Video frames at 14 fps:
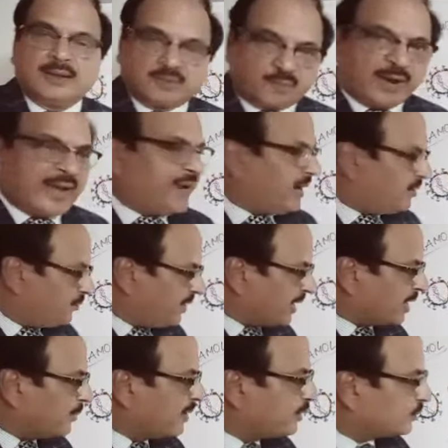Why we are
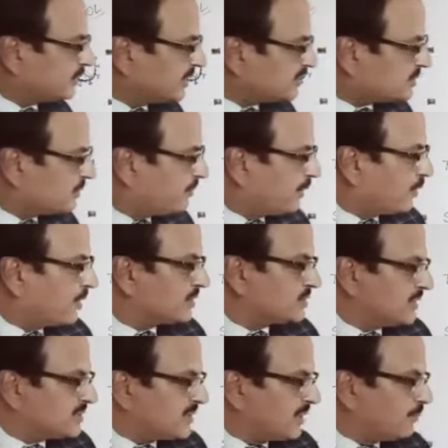coming to this? Because
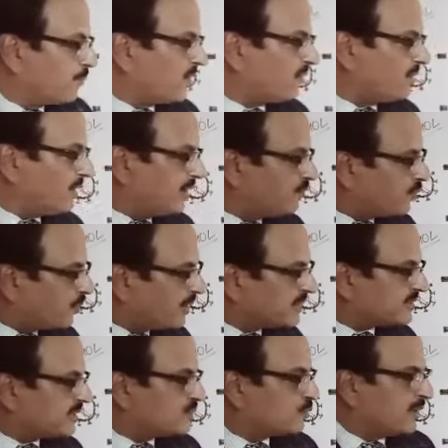this
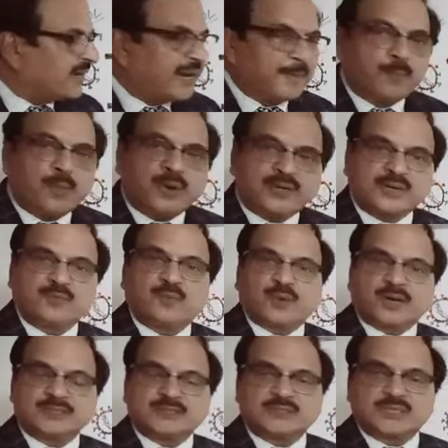information is very important for
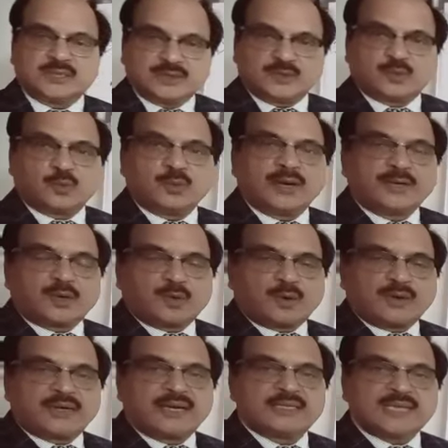us to later on
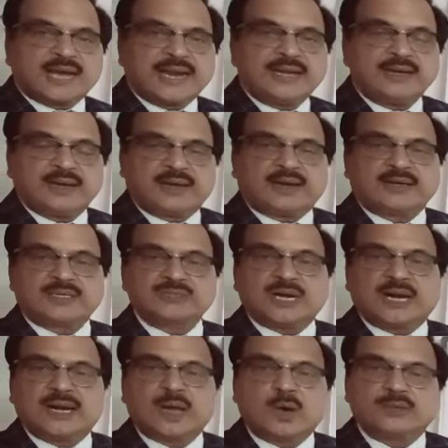design and
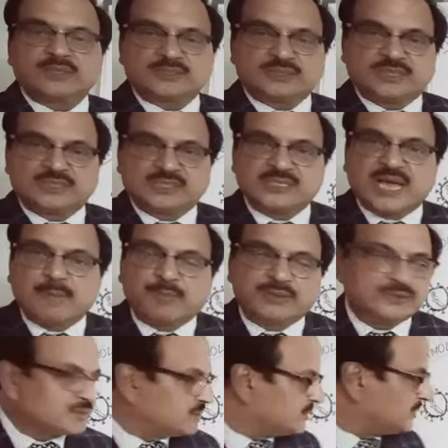understand how this disease
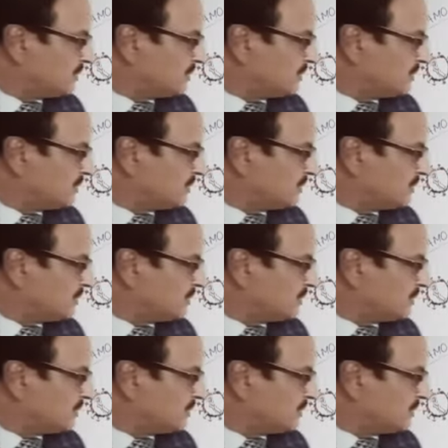happens.